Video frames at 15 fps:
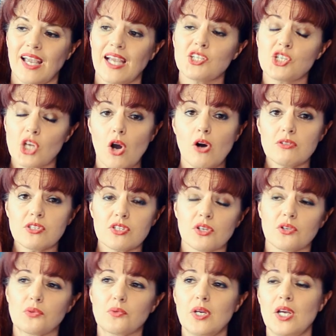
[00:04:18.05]
And she
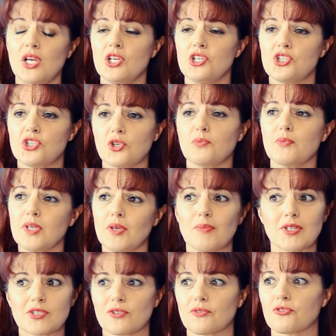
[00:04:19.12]
also showed me a
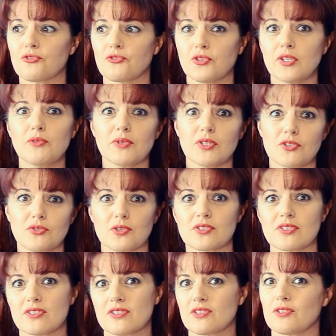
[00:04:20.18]
bunch of free
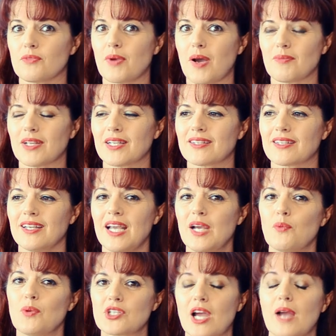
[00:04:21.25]
resources to the public,
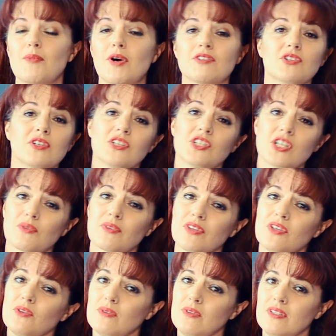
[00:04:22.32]
which I'm also going to share
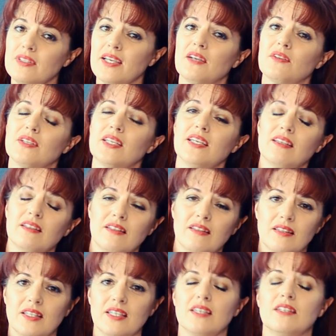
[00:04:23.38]
with you down
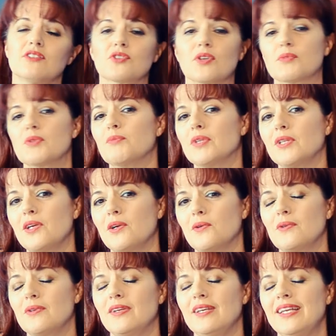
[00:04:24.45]
in the description
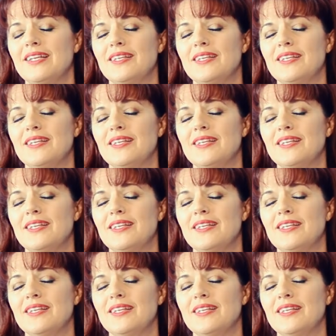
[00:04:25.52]
below.